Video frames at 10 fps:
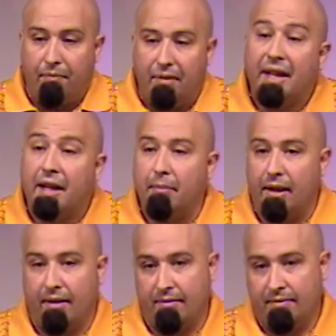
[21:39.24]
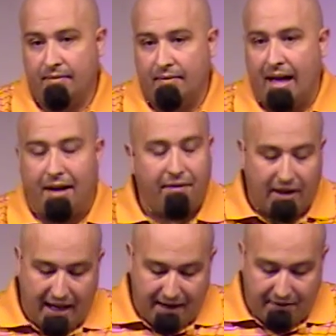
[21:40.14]
the enemy out of the
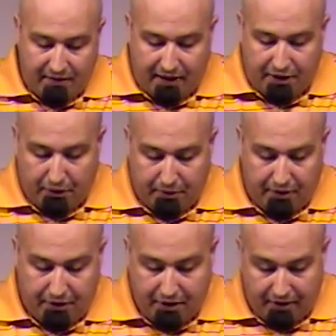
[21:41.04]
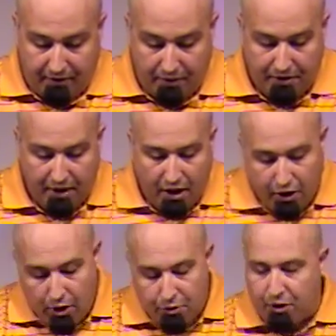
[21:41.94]
lives of our children on their cell phones.
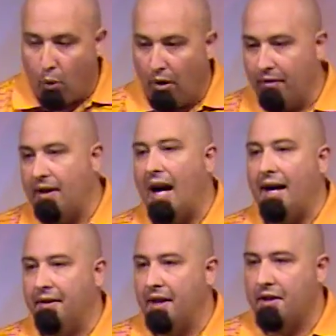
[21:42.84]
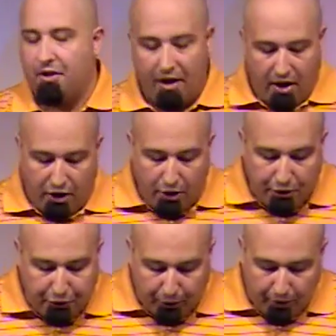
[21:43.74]
Use the Word of God in this. Use
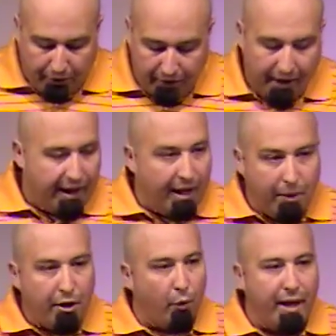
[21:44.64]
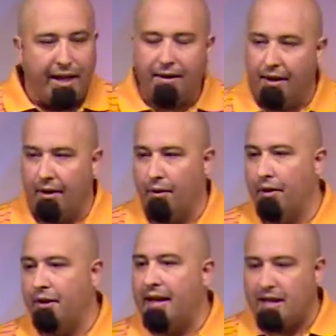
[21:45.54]
truth. And when you're reading their,
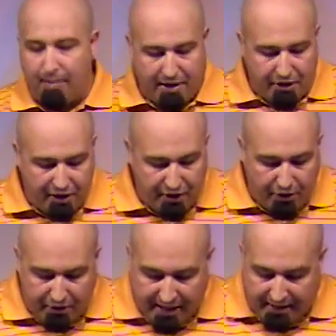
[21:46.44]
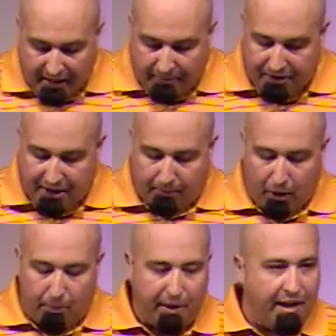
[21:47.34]
their text messages and you see something that's
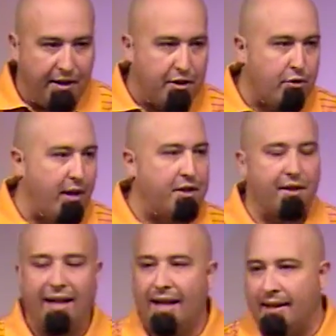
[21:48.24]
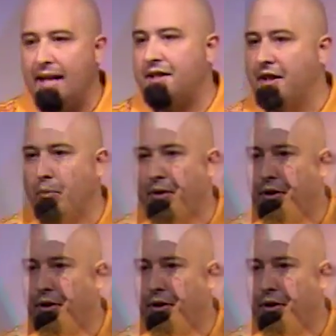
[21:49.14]
inappropriate, indiscretion, teach them with the